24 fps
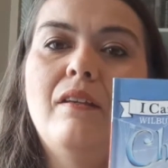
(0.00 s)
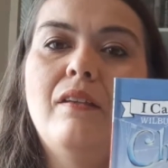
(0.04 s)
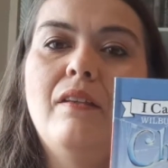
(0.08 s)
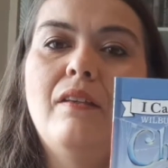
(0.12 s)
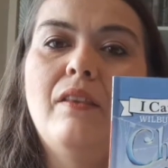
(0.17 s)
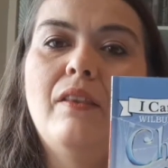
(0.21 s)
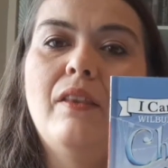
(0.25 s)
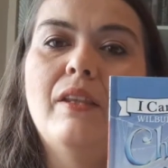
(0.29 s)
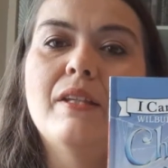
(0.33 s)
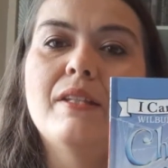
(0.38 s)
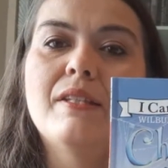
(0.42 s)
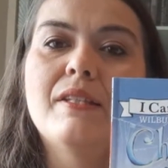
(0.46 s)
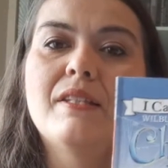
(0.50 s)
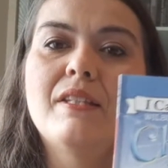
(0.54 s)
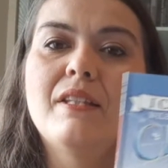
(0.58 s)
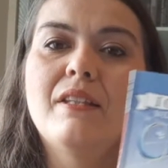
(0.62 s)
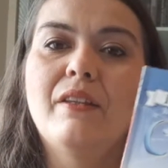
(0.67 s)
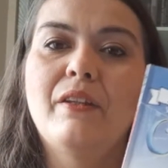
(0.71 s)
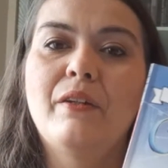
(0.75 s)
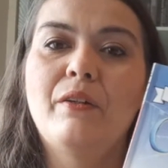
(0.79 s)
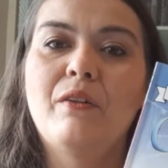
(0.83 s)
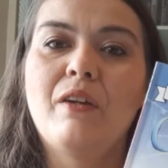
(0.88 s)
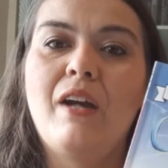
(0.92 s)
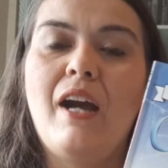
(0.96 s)
this
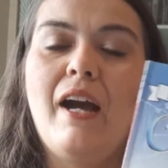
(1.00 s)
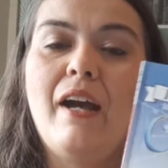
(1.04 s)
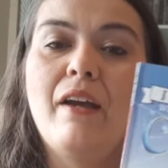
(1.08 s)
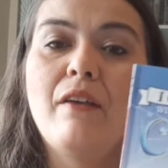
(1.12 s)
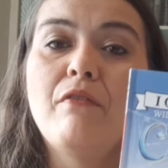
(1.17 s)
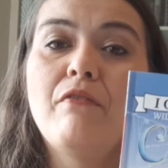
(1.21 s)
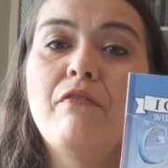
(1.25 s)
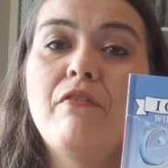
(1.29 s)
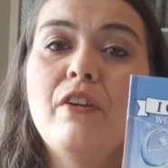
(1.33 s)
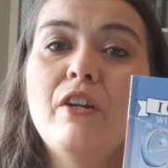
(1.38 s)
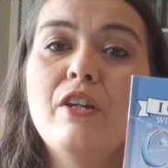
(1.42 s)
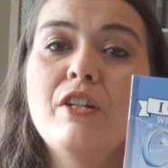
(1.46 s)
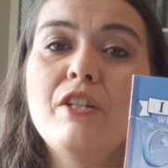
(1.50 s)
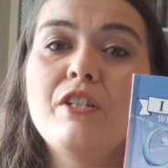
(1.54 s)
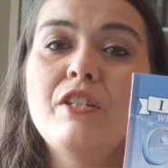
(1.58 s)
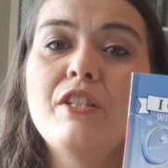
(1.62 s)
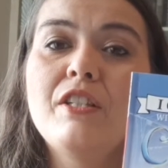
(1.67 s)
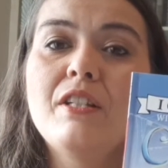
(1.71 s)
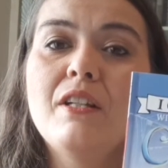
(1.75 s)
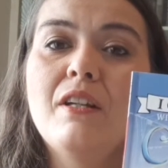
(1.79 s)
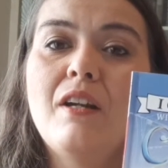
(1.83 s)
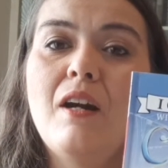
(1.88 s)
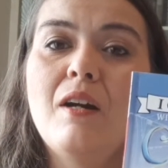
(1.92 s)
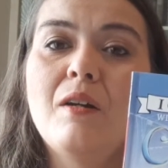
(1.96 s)
little guy
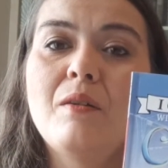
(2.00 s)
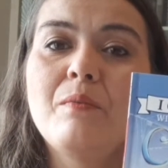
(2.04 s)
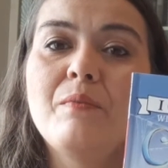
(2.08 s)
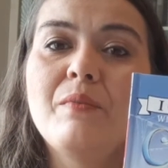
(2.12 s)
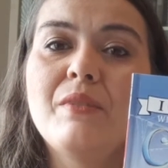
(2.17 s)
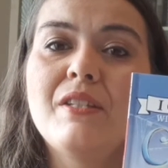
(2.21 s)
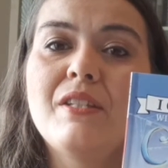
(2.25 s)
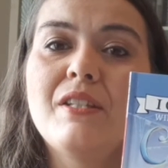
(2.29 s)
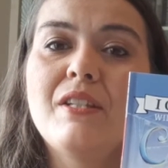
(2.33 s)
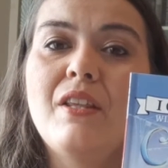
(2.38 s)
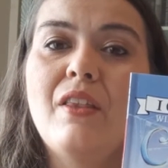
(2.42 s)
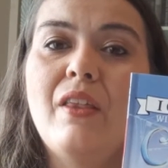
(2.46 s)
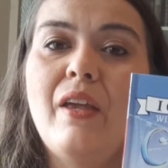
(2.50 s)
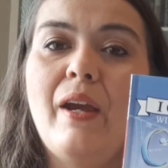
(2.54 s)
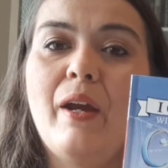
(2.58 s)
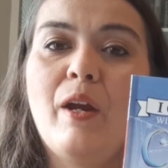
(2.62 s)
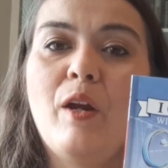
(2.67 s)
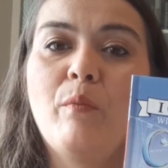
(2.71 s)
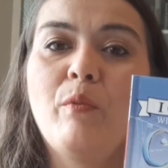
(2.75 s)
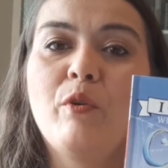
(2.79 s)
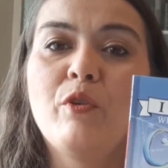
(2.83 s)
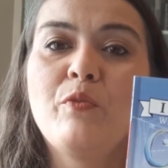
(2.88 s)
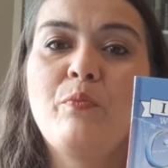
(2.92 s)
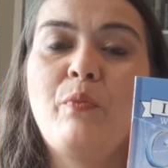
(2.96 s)
first comes to the
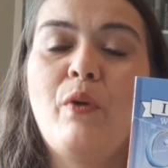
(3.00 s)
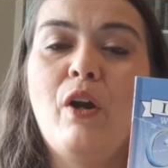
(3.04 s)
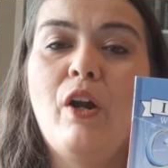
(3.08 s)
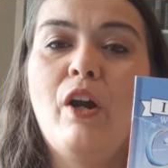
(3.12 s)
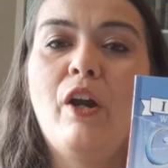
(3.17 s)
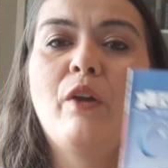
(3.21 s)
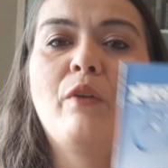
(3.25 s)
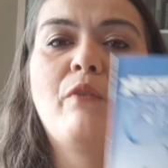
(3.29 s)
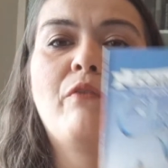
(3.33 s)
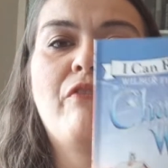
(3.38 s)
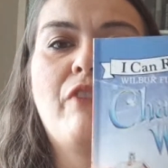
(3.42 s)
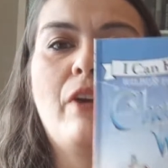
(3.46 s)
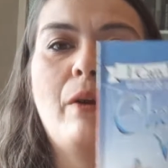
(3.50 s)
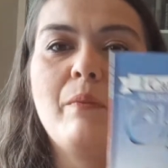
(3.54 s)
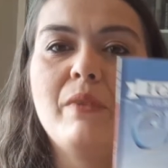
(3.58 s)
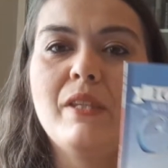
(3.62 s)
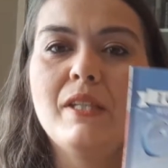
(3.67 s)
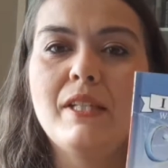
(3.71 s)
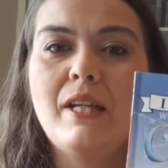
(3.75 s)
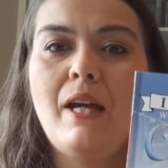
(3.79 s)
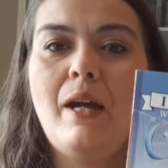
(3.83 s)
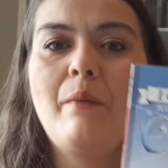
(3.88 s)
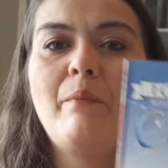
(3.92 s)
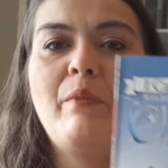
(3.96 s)
Arable's barn, from
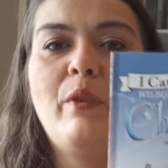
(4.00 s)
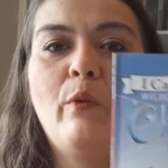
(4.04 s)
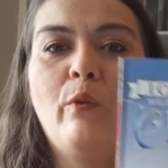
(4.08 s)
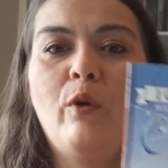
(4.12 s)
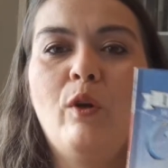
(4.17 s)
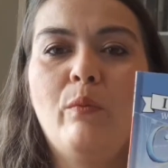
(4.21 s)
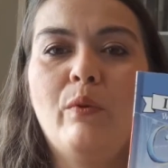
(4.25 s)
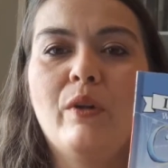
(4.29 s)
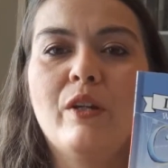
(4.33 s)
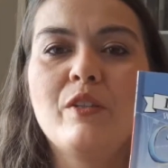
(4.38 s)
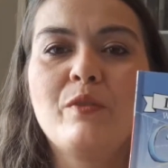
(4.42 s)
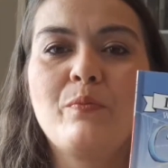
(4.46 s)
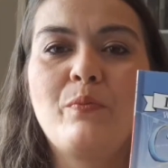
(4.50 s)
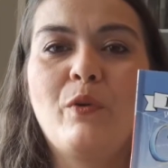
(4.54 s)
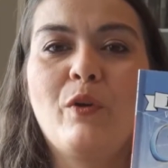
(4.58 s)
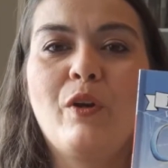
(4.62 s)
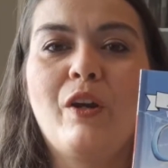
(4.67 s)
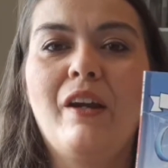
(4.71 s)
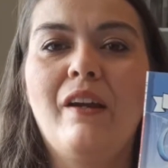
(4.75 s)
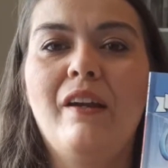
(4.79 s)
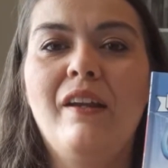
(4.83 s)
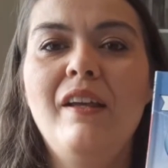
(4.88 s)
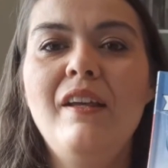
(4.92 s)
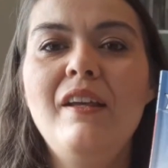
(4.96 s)
the time that Wilbur is
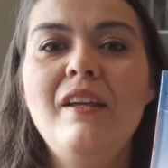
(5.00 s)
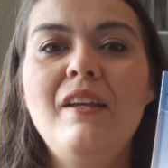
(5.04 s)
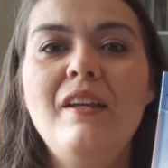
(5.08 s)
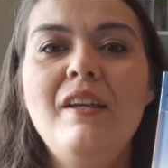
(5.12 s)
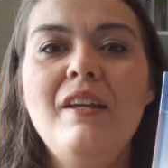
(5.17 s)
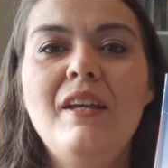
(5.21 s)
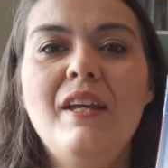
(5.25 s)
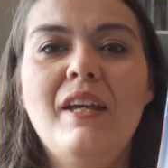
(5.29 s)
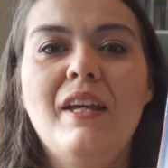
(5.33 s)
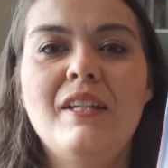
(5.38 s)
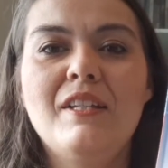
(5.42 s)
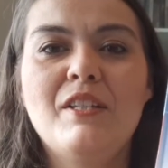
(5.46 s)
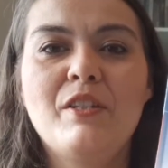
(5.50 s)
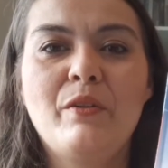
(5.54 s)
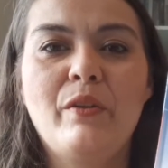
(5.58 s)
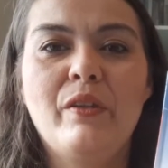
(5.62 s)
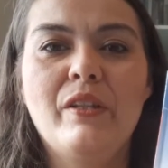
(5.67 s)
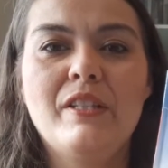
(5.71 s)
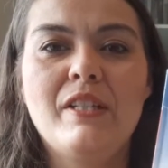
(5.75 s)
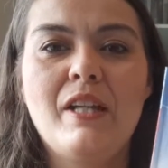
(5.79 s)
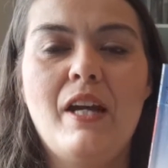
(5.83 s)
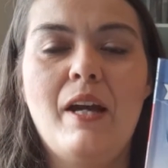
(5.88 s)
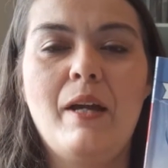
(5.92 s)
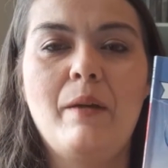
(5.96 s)
born until
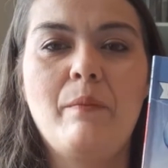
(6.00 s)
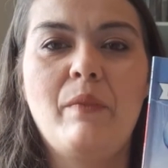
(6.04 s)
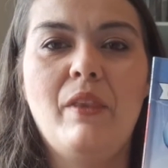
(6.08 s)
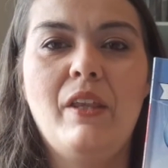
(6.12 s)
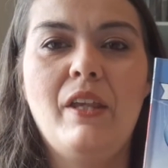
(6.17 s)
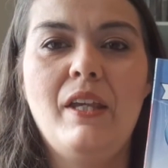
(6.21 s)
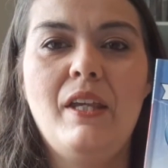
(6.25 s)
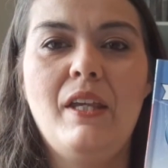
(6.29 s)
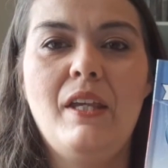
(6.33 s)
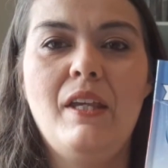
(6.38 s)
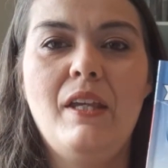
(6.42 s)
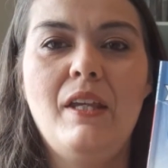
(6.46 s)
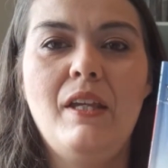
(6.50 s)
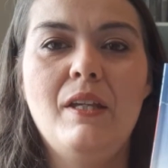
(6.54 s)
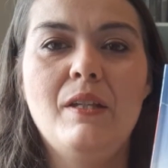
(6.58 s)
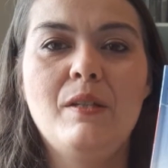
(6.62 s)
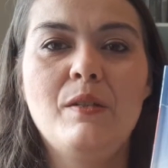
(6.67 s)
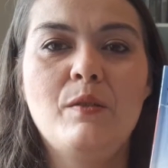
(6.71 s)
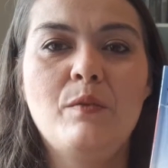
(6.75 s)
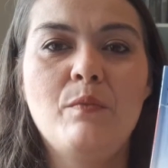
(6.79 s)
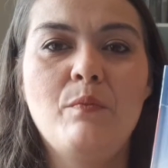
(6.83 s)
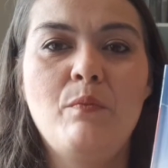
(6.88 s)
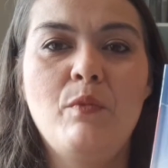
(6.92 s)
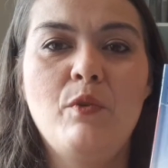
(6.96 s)
the time that he
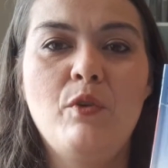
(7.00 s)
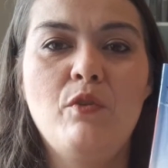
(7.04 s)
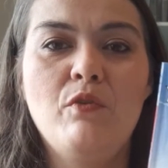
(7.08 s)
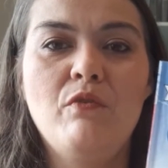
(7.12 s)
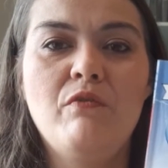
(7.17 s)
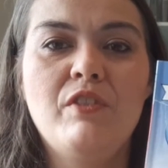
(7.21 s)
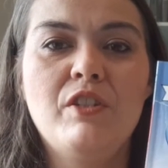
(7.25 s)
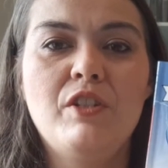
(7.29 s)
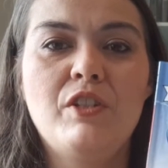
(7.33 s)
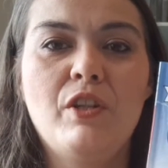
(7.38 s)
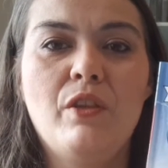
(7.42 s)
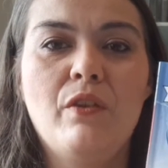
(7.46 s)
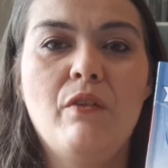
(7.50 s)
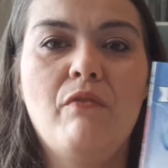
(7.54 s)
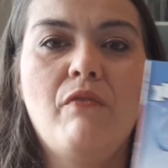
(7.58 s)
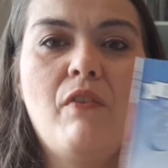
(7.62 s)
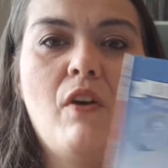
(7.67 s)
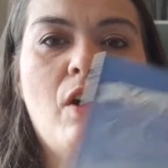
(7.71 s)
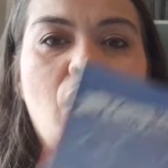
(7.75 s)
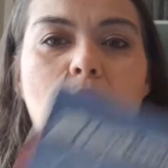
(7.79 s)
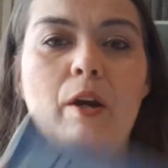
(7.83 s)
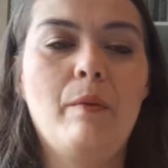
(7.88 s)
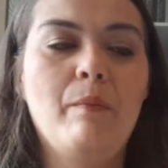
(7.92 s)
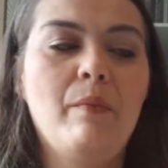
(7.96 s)
is moved to the
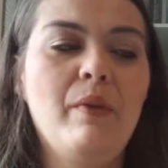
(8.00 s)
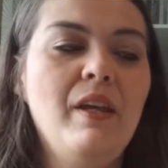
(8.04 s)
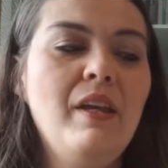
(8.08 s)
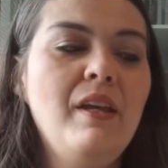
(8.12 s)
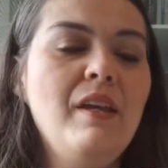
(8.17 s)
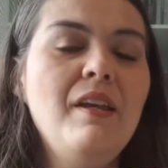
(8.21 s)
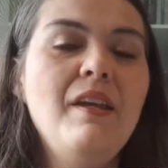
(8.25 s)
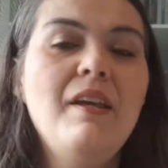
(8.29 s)
farm.